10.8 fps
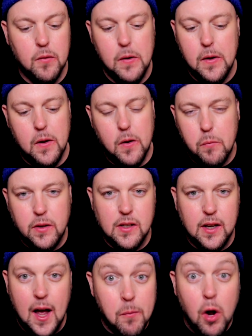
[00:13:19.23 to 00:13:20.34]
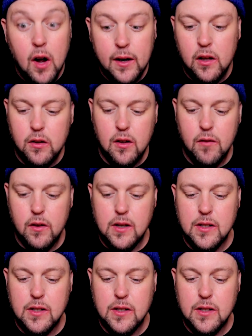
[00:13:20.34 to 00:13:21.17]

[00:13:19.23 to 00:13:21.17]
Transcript: But he's like, I'm not guilty of this.